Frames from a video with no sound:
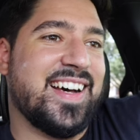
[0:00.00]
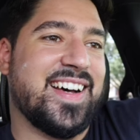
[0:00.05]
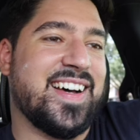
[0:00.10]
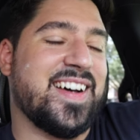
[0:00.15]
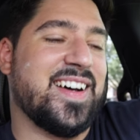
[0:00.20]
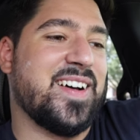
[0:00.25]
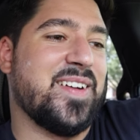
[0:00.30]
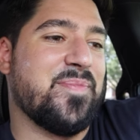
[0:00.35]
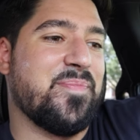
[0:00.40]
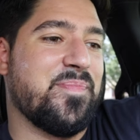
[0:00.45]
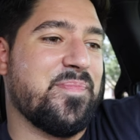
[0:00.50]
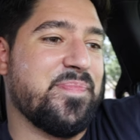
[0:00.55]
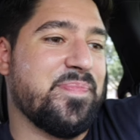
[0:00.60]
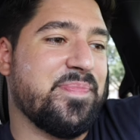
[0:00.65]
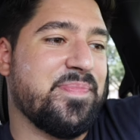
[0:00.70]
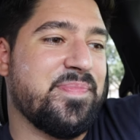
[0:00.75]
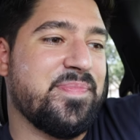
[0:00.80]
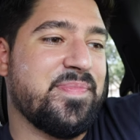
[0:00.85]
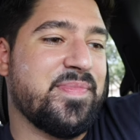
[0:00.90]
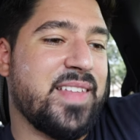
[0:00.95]
um,
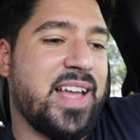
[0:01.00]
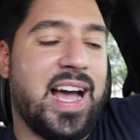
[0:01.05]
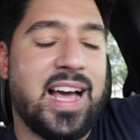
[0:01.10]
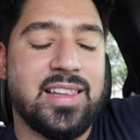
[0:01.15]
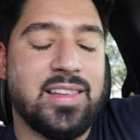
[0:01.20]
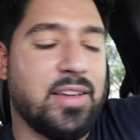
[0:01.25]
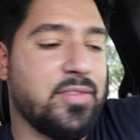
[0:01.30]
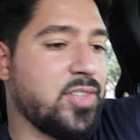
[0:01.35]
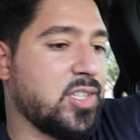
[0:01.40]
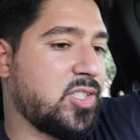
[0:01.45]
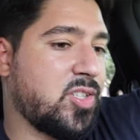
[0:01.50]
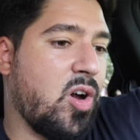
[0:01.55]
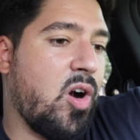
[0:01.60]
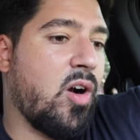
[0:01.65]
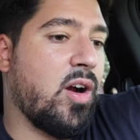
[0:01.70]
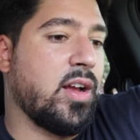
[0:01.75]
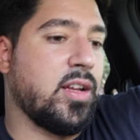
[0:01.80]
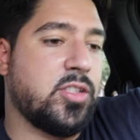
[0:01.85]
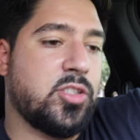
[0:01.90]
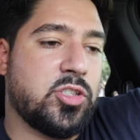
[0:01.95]
I love this
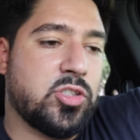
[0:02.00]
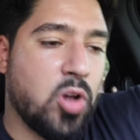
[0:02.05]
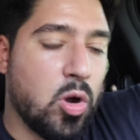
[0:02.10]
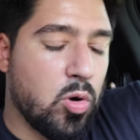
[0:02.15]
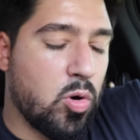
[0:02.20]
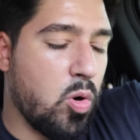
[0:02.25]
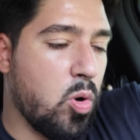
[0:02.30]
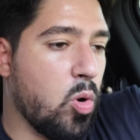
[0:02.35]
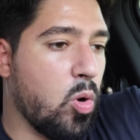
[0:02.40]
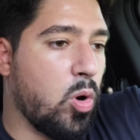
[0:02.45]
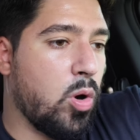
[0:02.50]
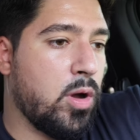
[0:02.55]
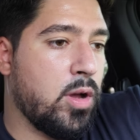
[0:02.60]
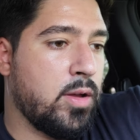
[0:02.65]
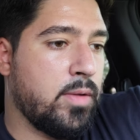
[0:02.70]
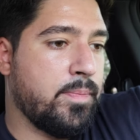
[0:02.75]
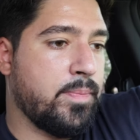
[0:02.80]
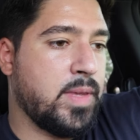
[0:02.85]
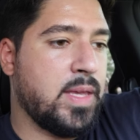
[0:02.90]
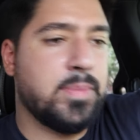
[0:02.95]
car. It's so cool.
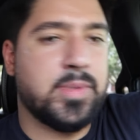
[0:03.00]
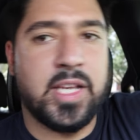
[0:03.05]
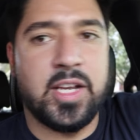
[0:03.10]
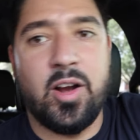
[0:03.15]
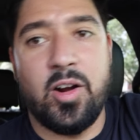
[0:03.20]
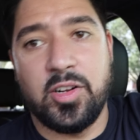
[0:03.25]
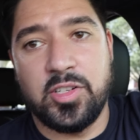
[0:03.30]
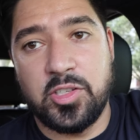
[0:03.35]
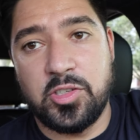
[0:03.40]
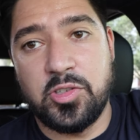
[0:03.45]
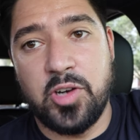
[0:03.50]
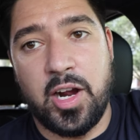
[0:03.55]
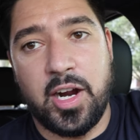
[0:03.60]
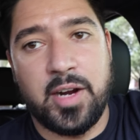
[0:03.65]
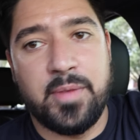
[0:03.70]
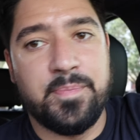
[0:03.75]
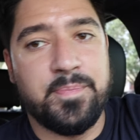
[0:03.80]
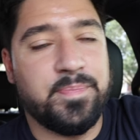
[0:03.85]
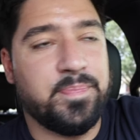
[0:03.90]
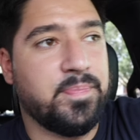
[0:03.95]
I keep saying car, it's a truck.
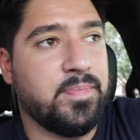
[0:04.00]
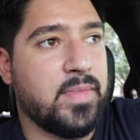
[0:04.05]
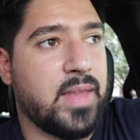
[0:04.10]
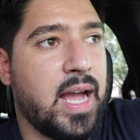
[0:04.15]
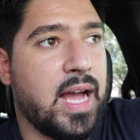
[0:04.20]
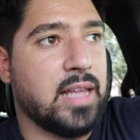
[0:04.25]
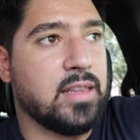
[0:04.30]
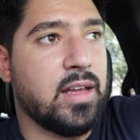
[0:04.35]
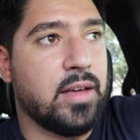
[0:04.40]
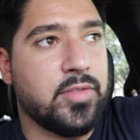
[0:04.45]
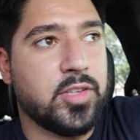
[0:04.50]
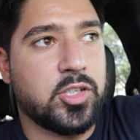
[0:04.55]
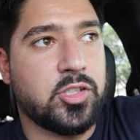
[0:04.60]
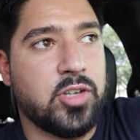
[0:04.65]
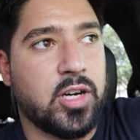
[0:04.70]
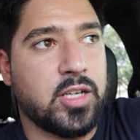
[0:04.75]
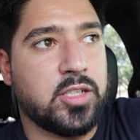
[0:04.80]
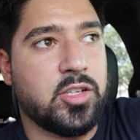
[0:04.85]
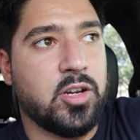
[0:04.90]
I love this truck